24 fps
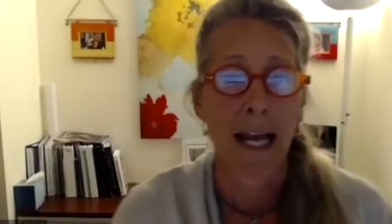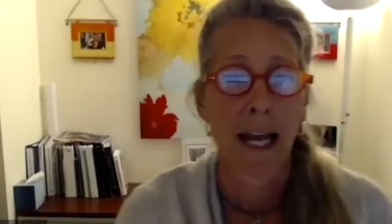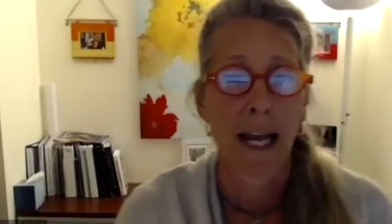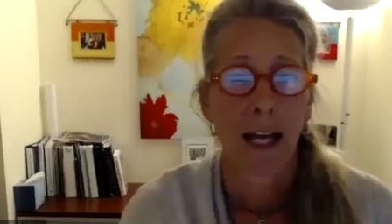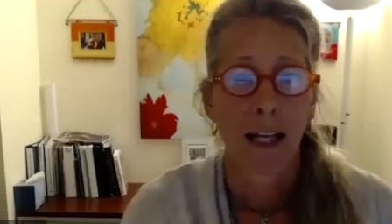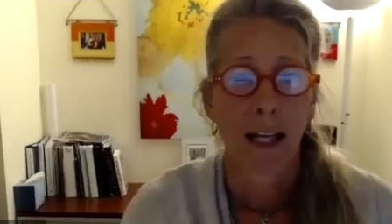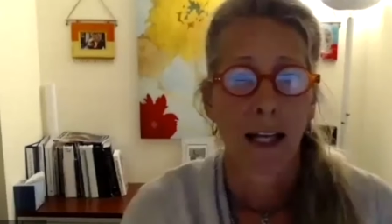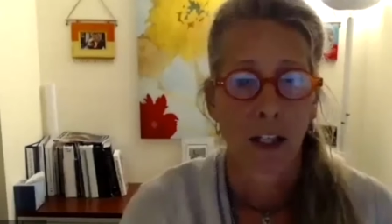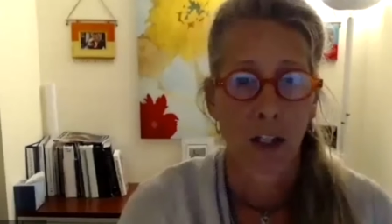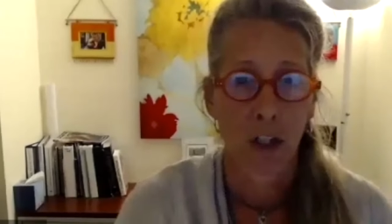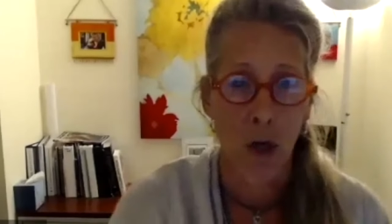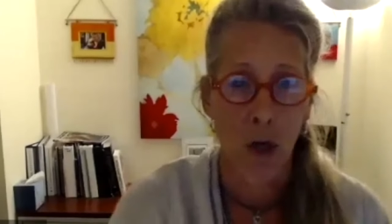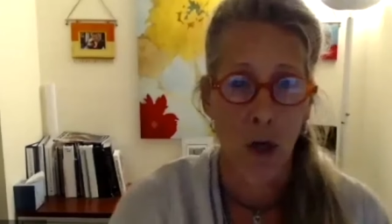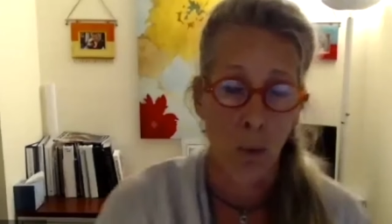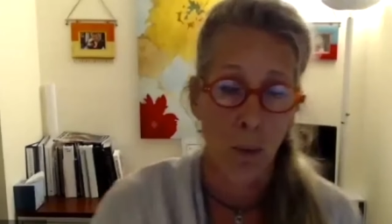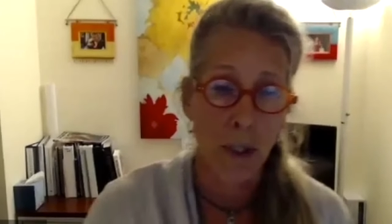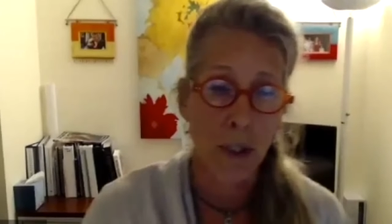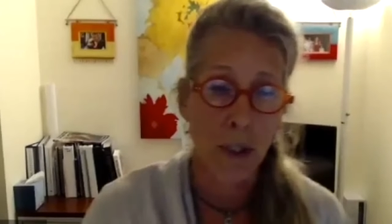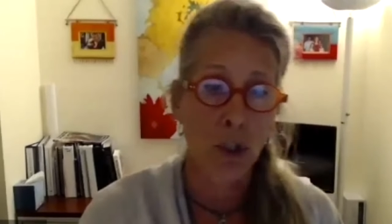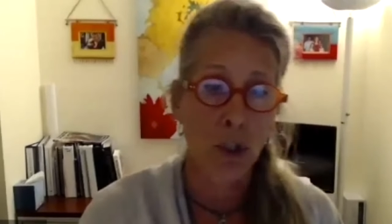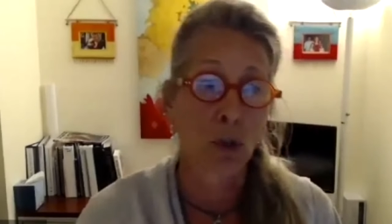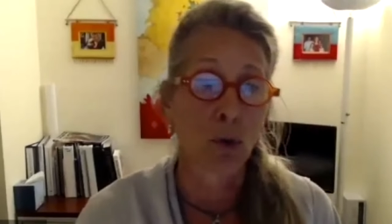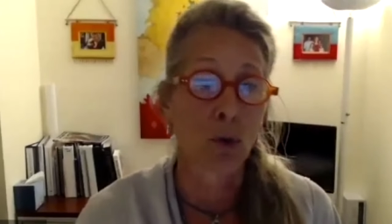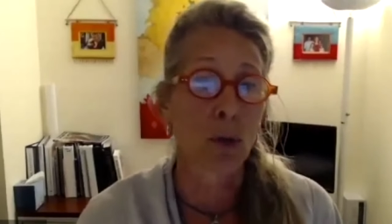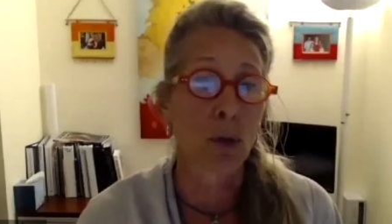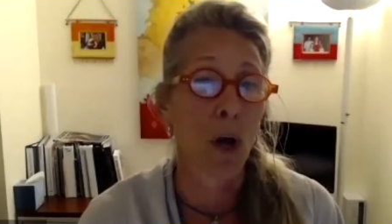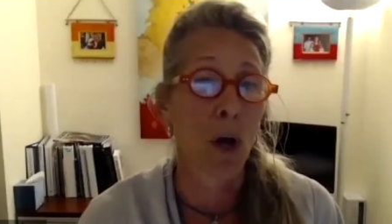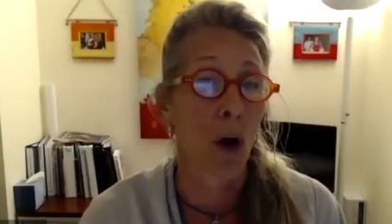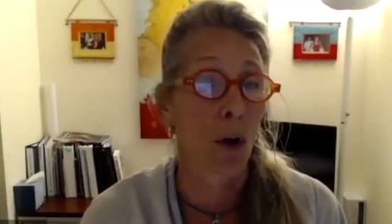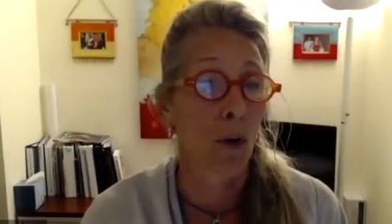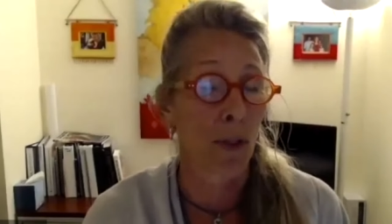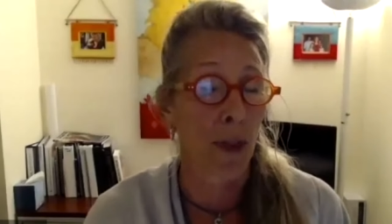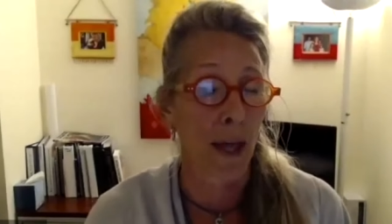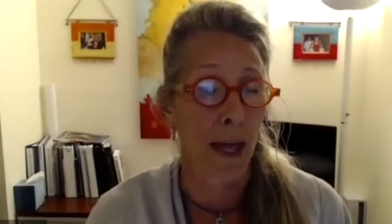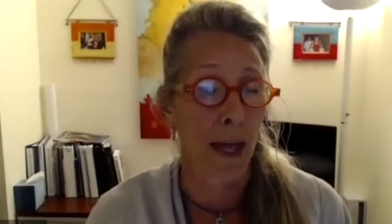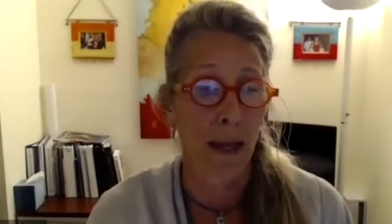We do
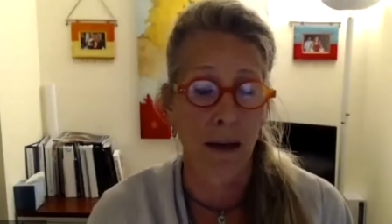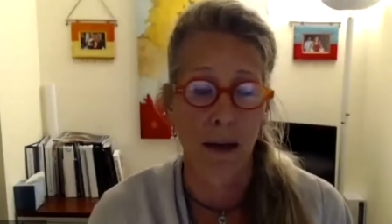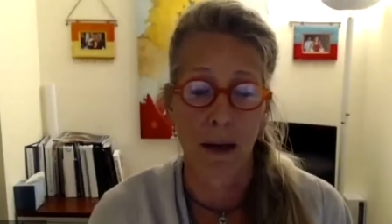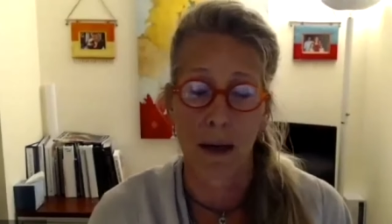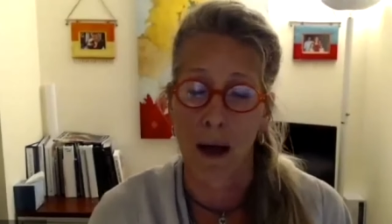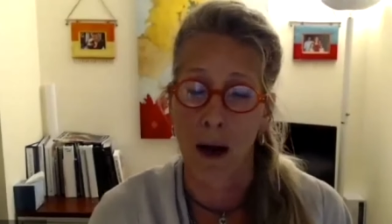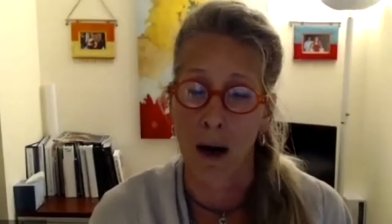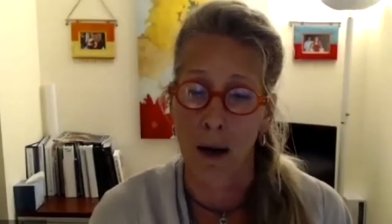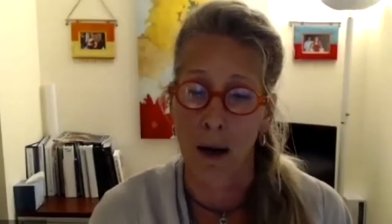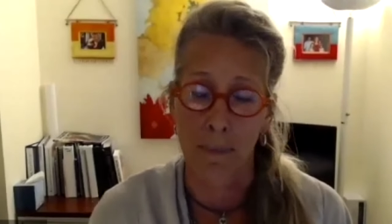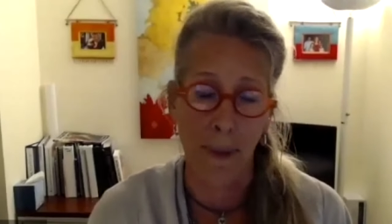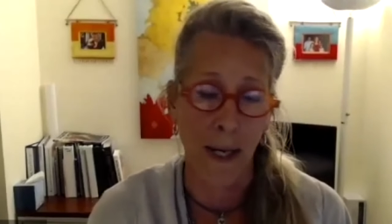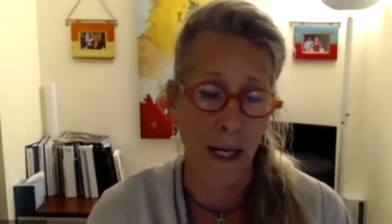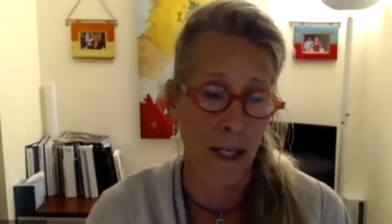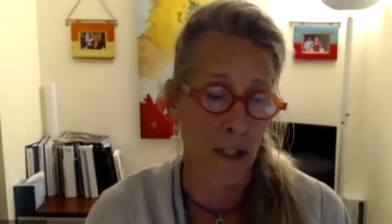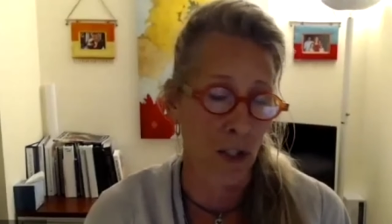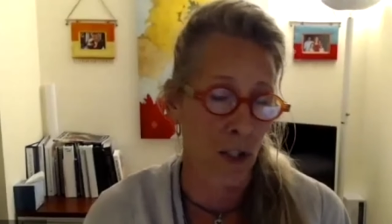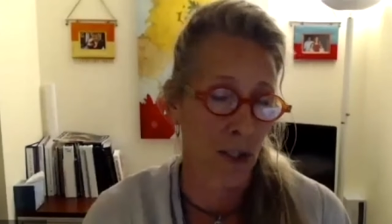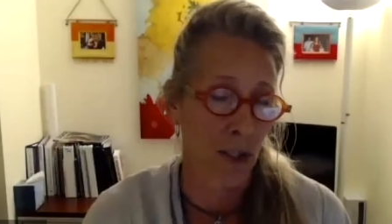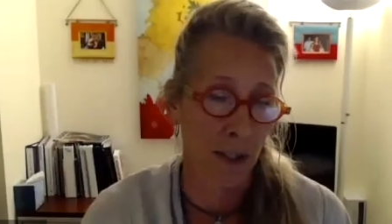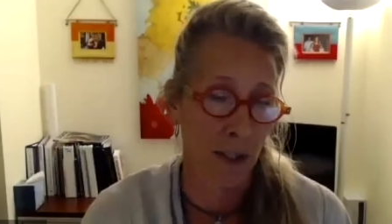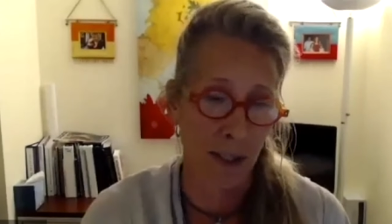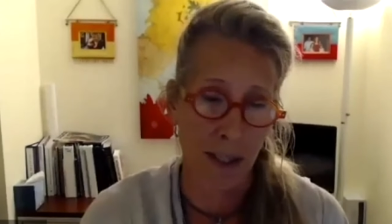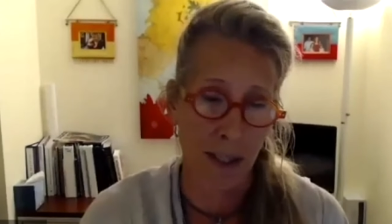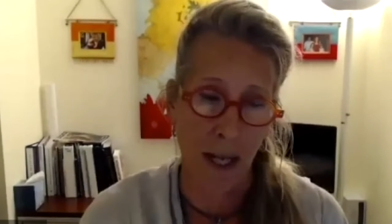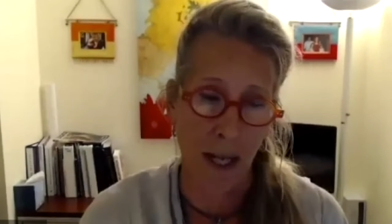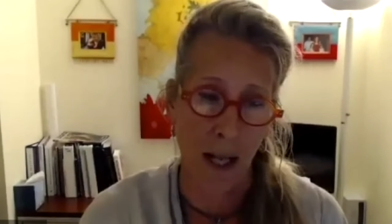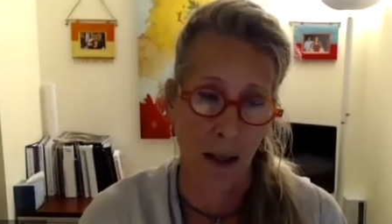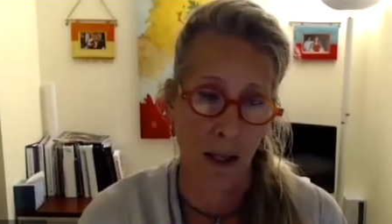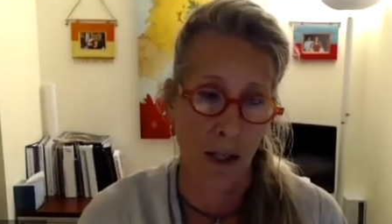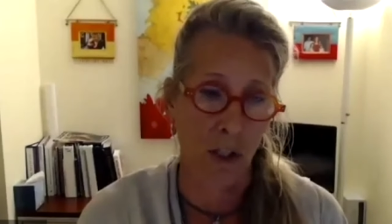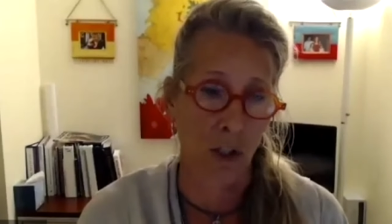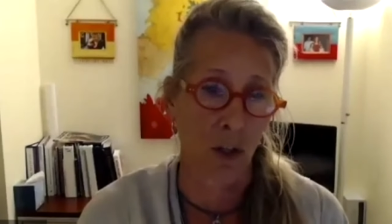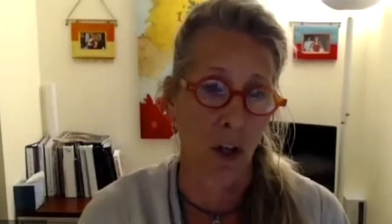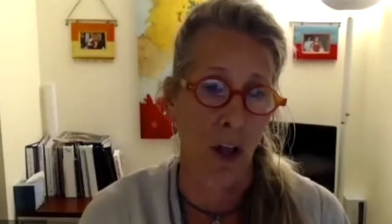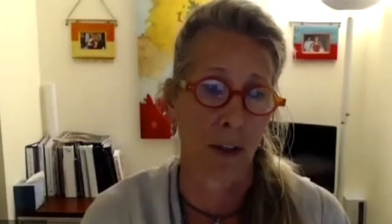know that our patients
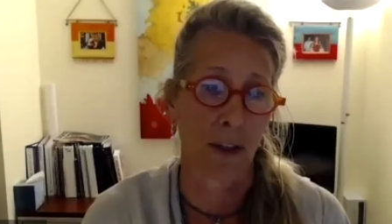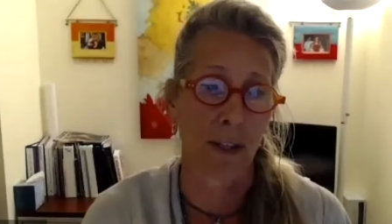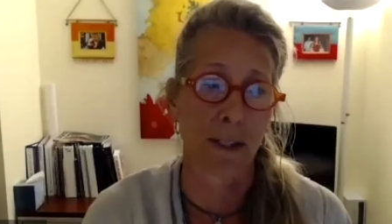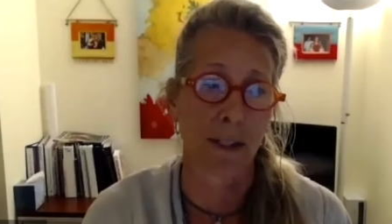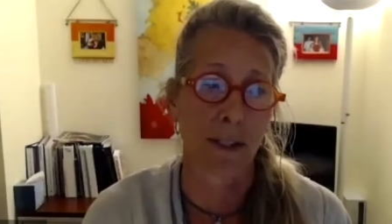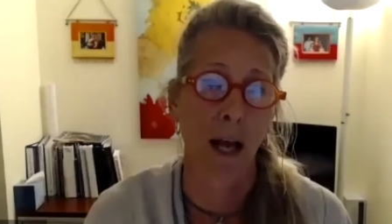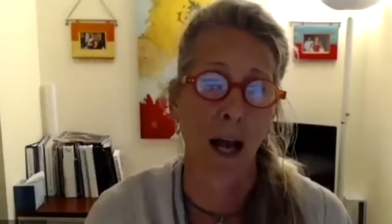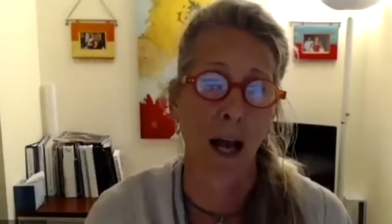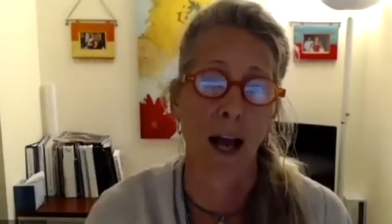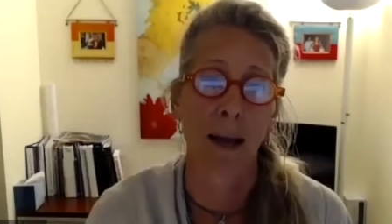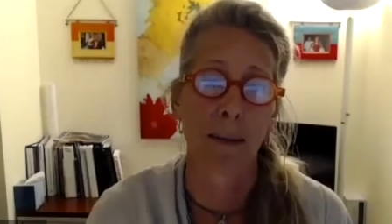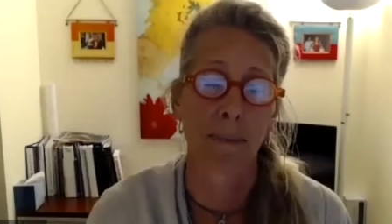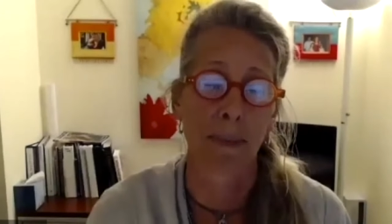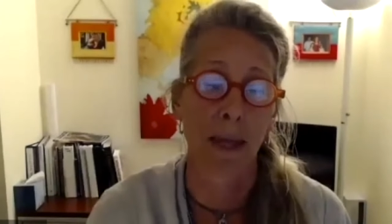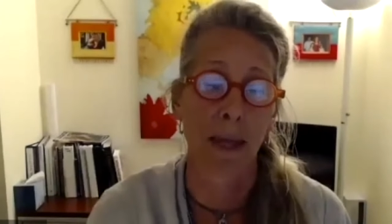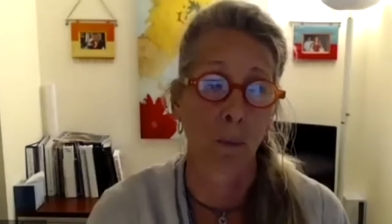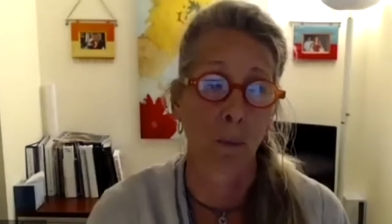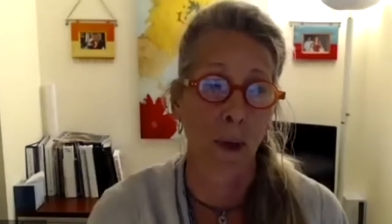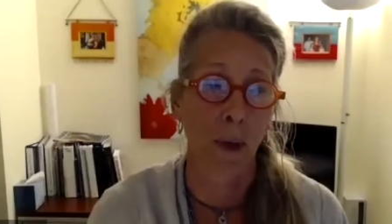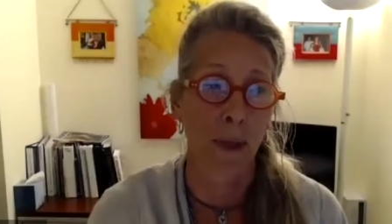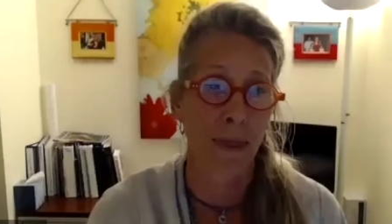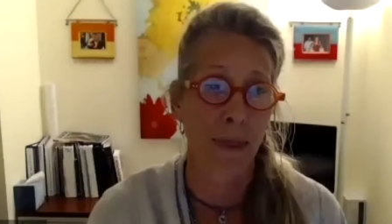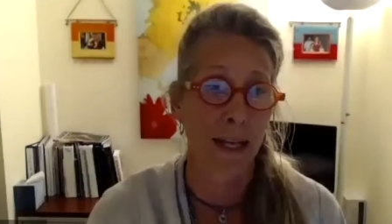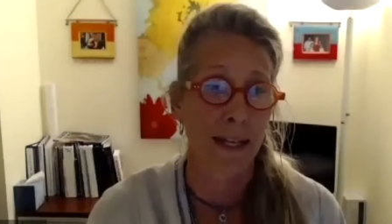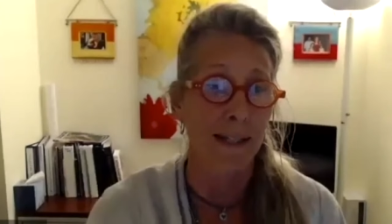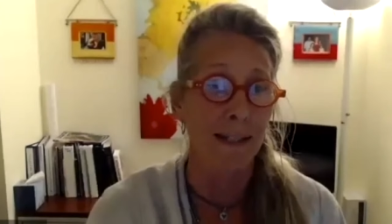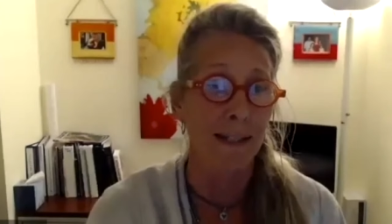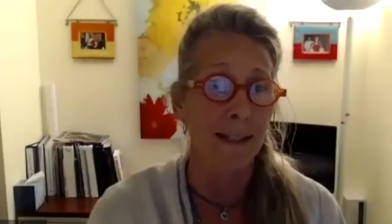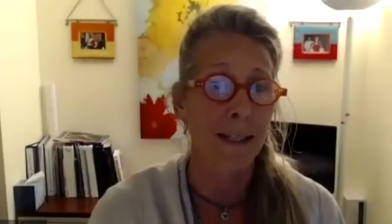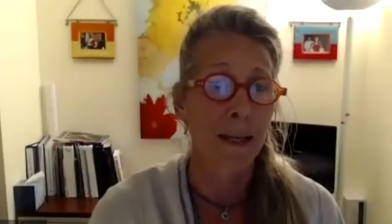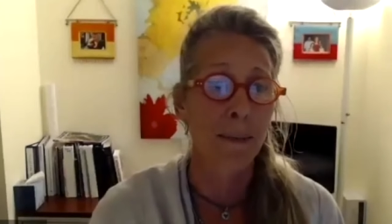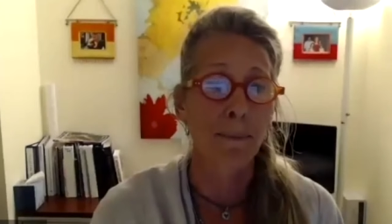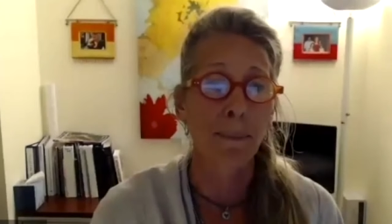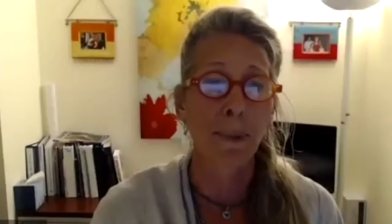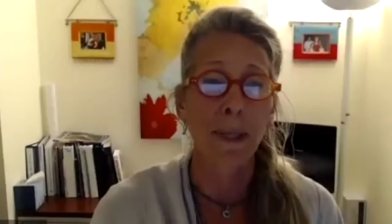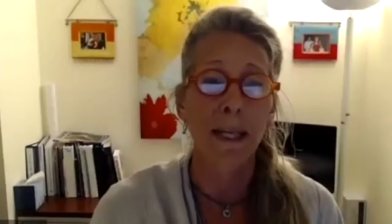tell us all the time that when they
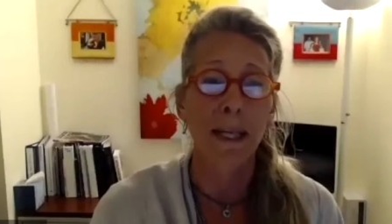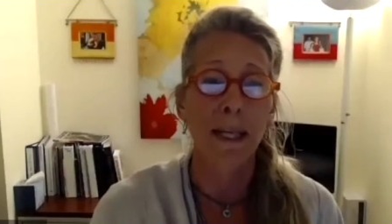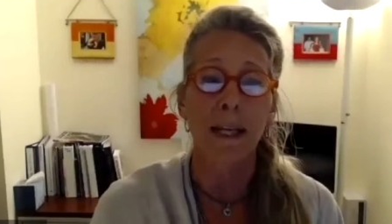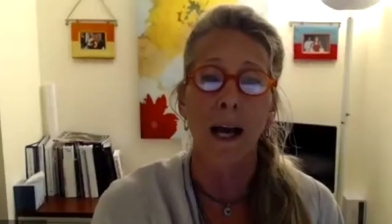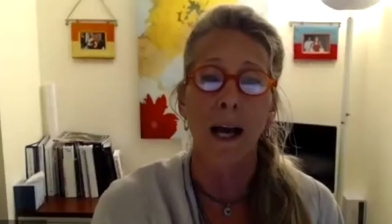simply